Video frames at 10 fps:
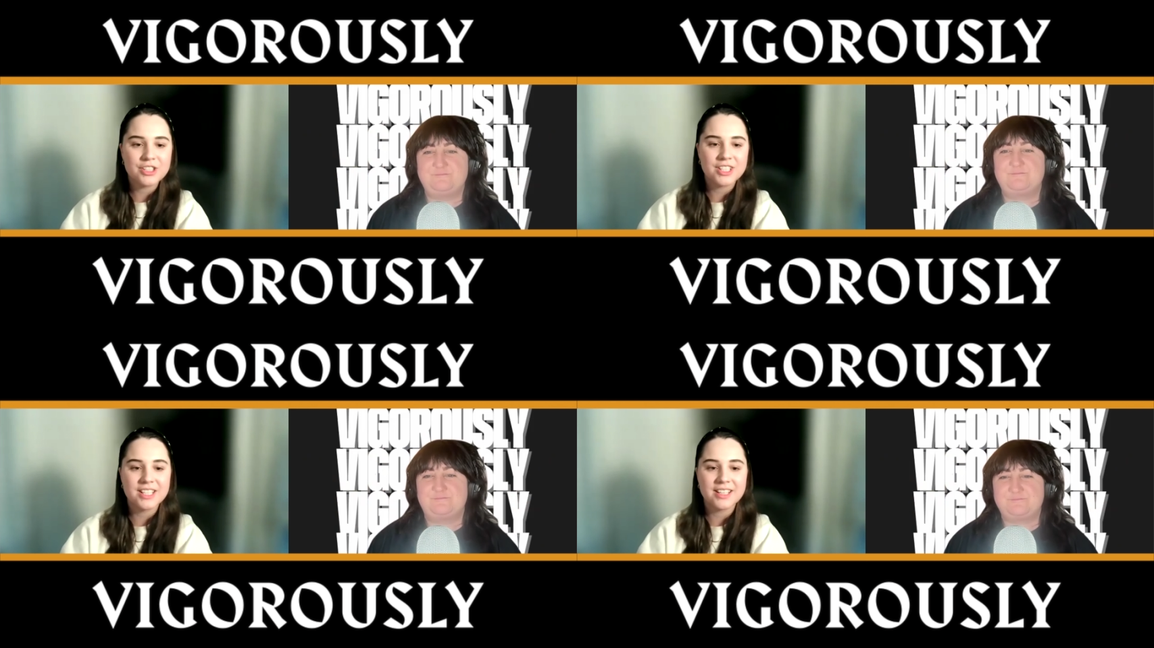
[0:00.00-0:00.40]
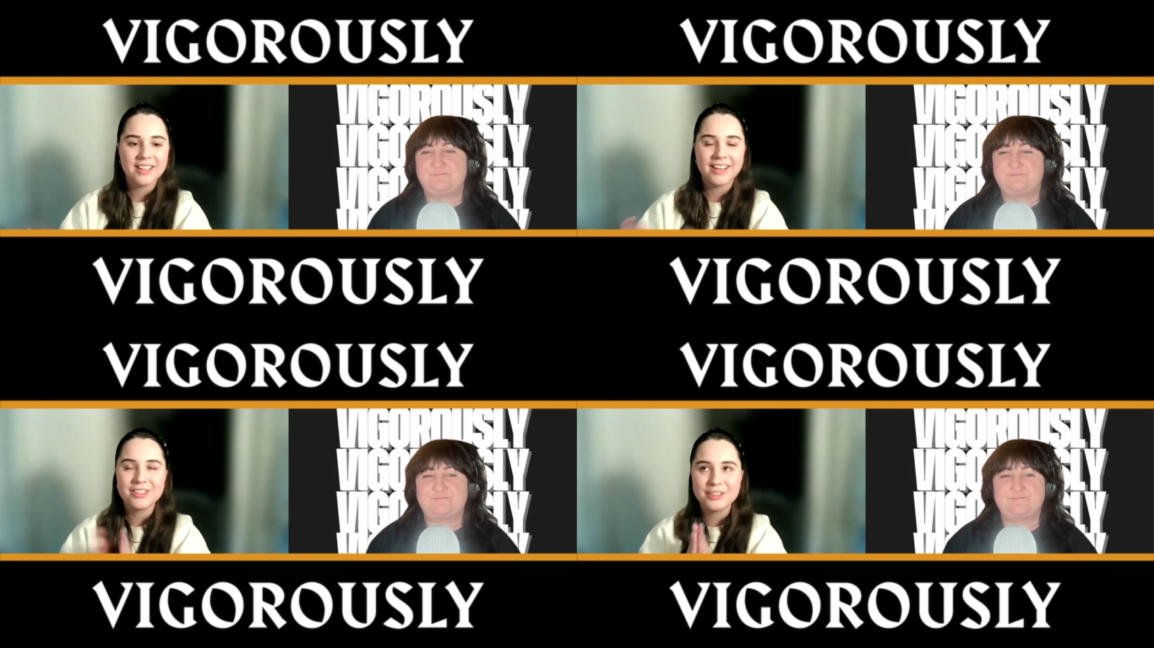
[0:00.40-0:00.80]
Speaker 1: She
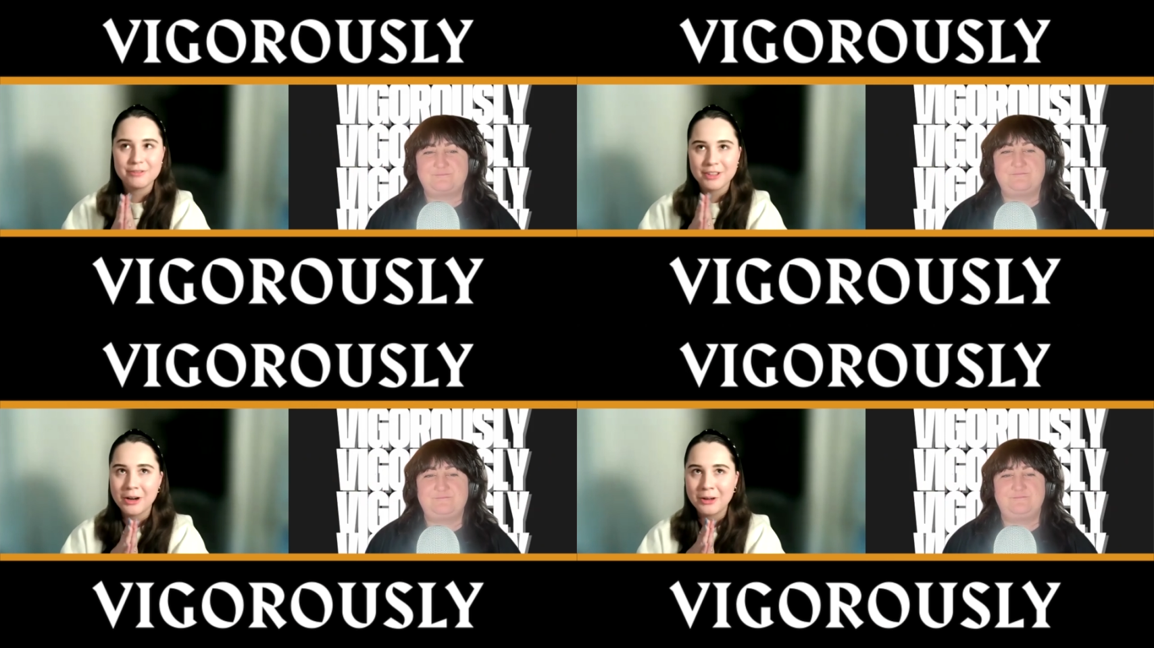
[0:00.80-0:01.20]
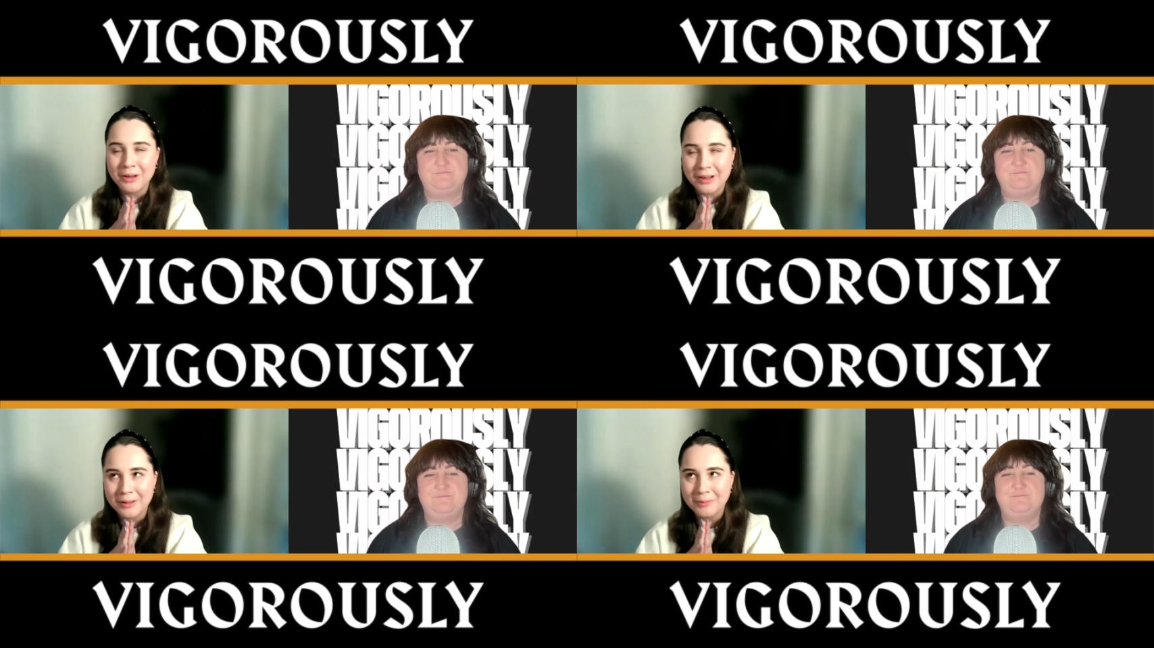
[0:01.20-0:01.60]
actually forgot her
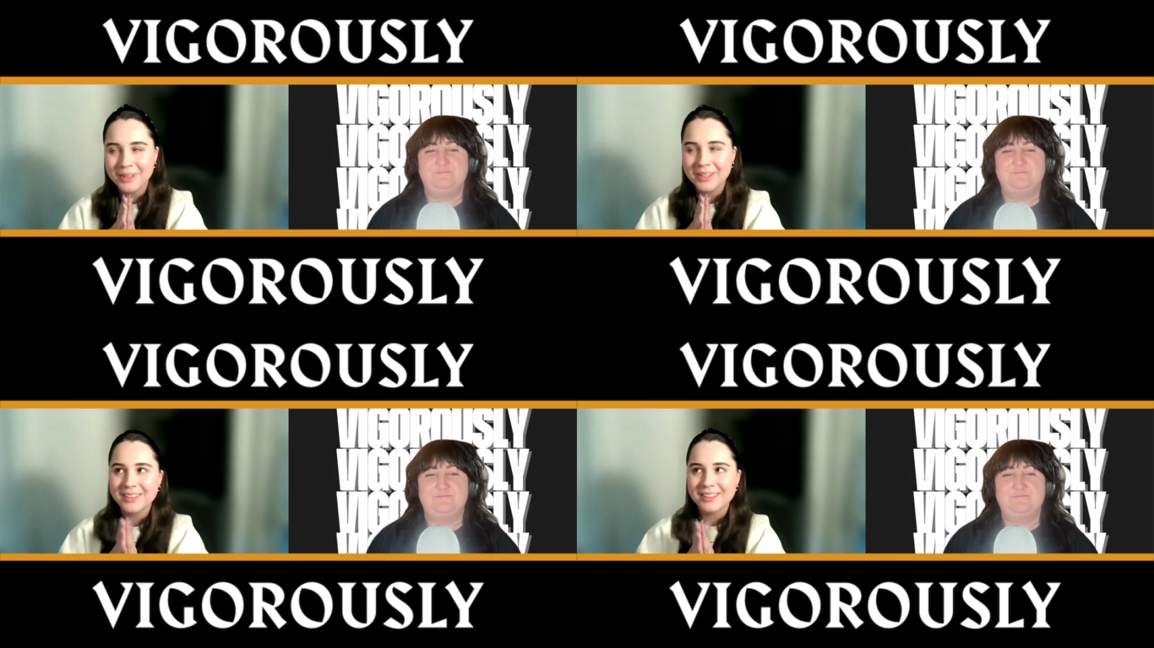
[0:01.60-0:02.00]
name.